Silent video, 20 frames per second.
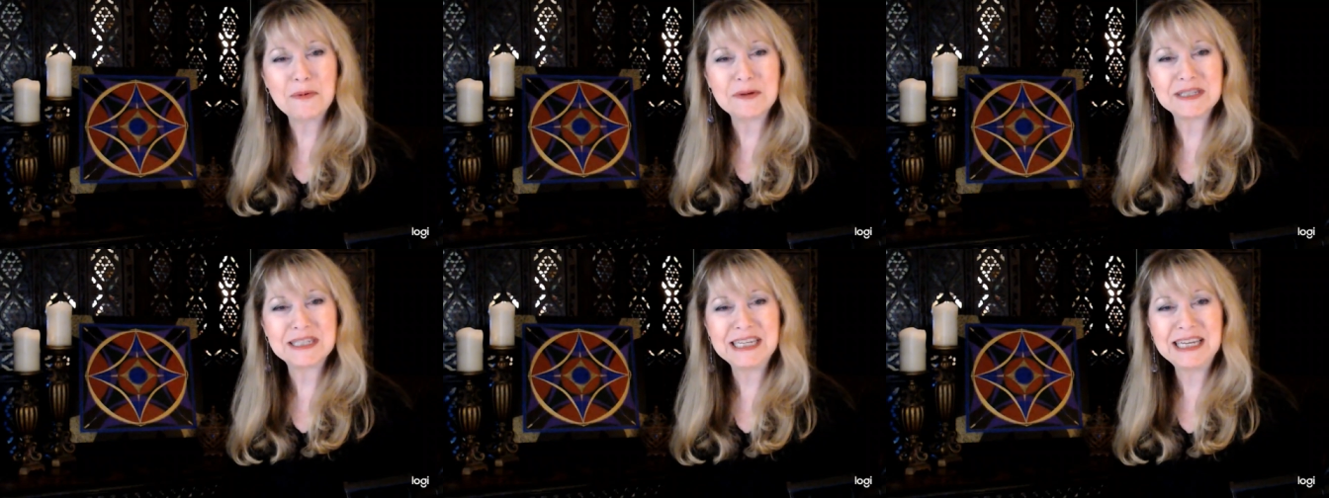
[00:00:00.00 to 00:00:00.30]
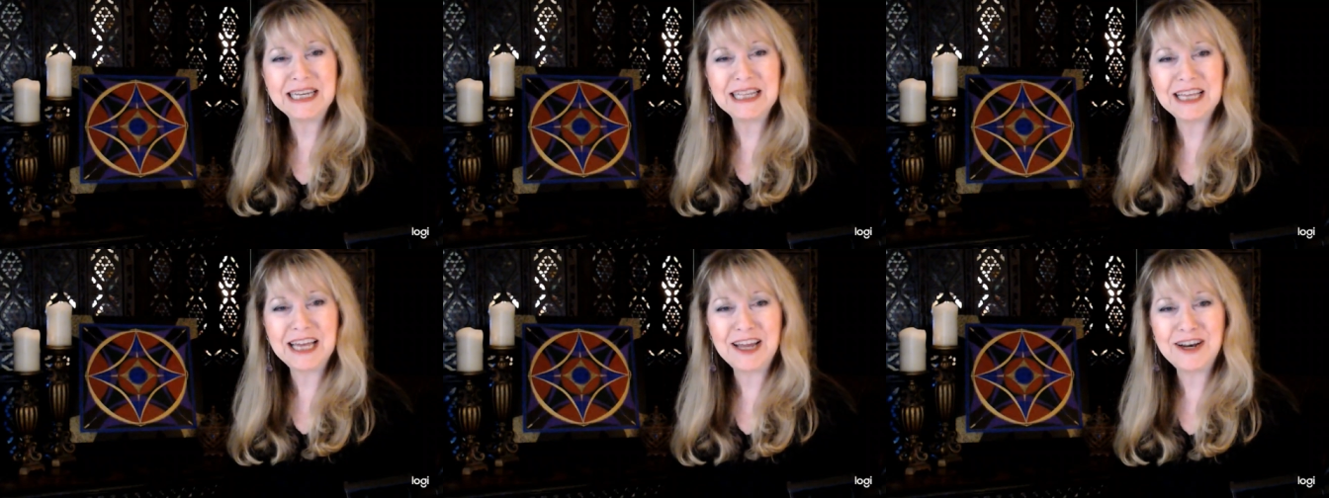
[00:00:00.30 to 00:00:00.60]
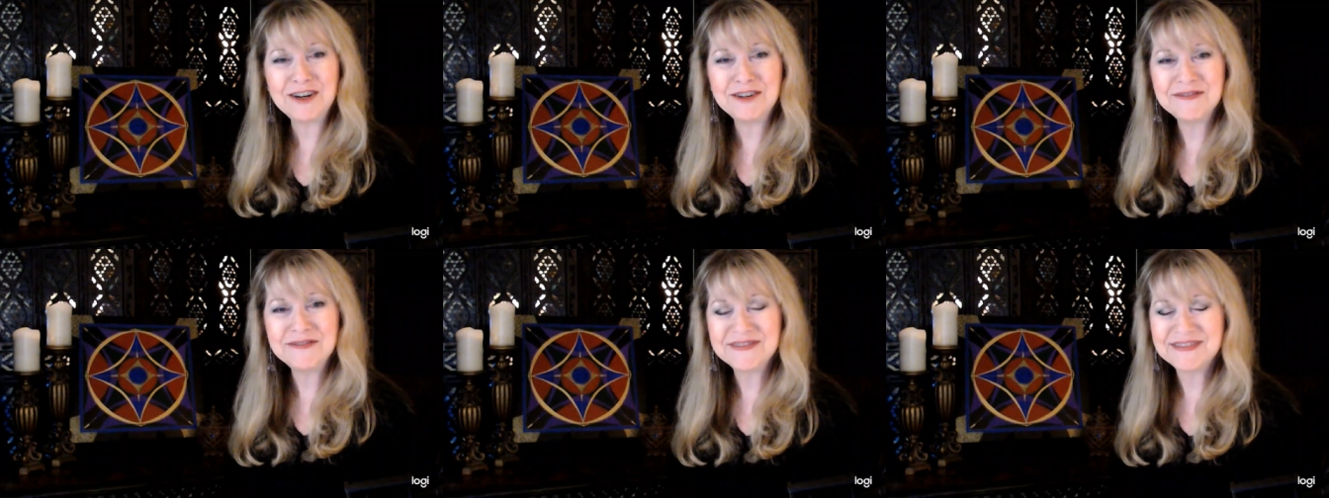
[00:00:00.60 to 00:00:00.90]
we'll see you
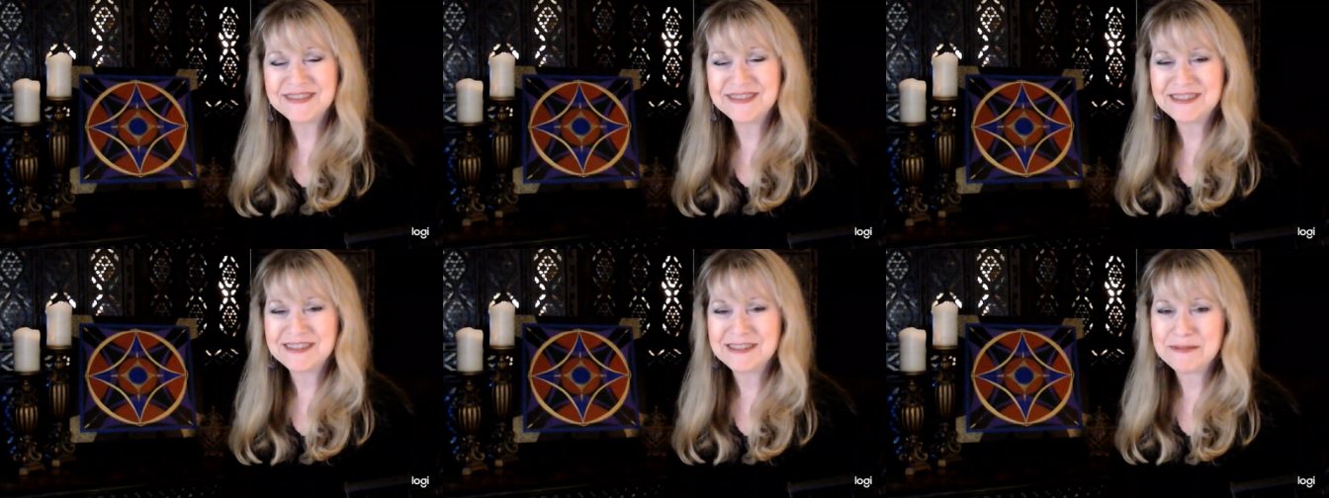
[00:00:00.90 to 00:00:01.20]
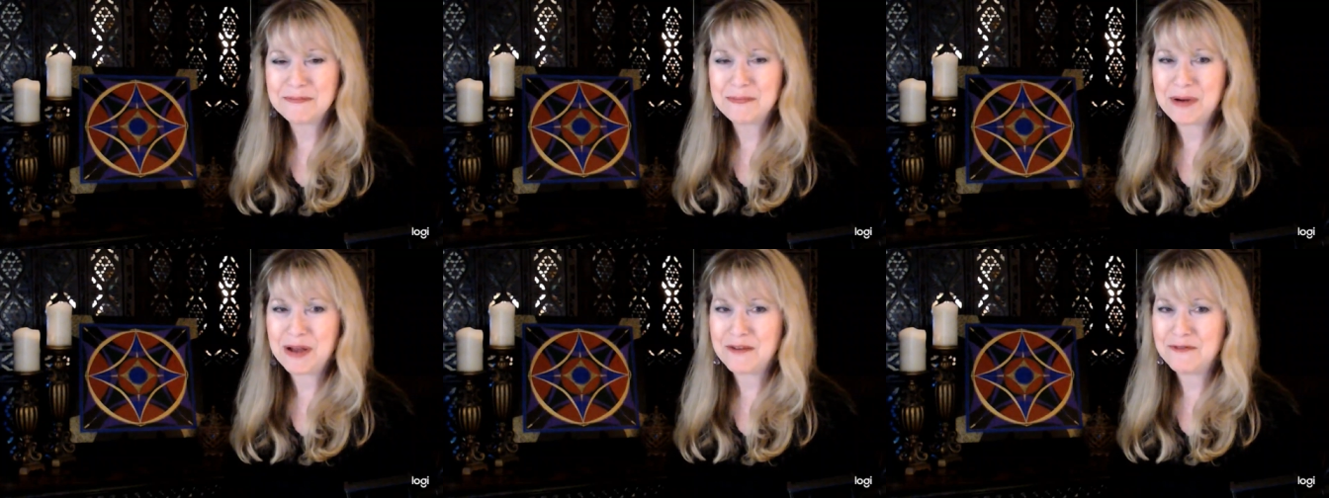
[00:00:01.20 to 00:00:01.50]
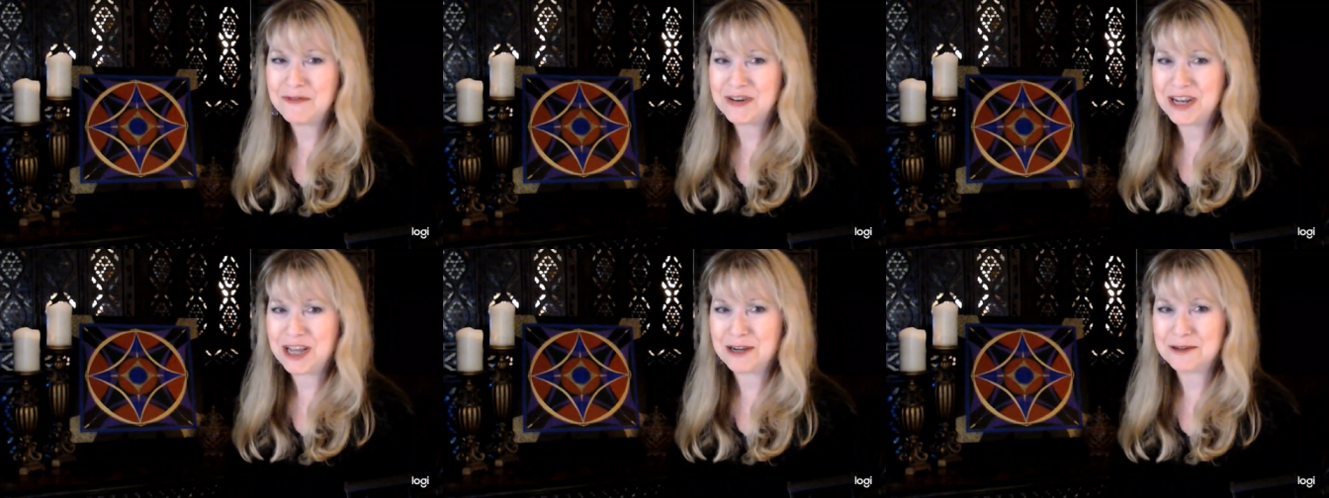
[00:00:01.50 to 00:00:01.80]
later. Bye
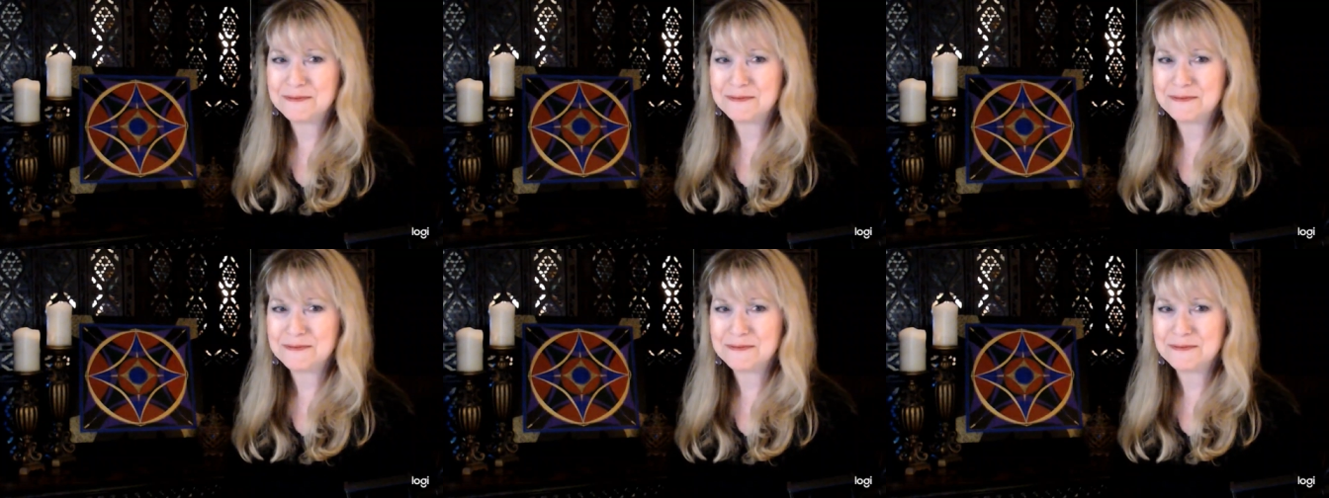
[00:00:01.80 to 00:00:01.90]
for now.